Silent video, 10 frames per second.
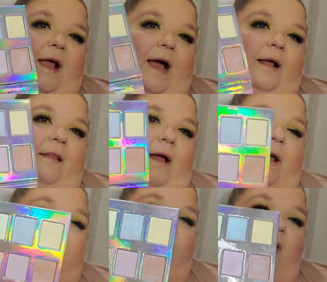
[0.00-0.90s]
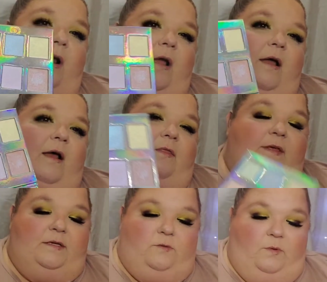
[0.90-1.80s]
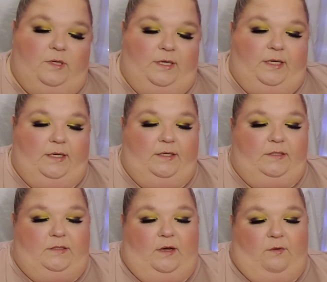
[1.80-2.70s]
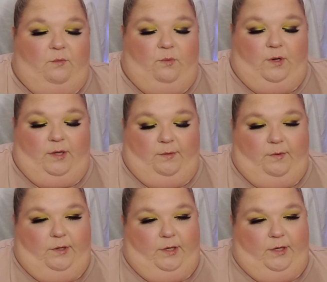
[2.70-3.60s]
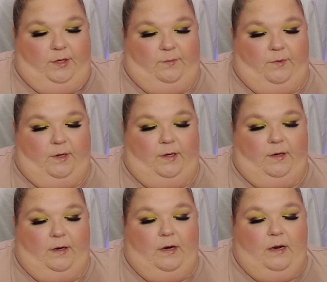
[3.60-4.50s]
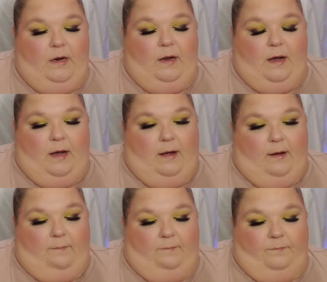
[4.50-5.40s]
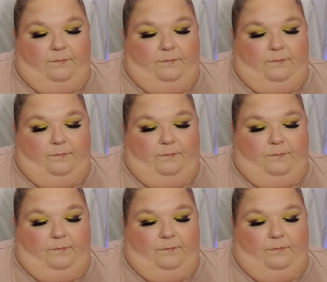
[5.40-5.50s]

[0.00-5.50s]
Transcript: highlighter, this one is a really, really good one. Gosh,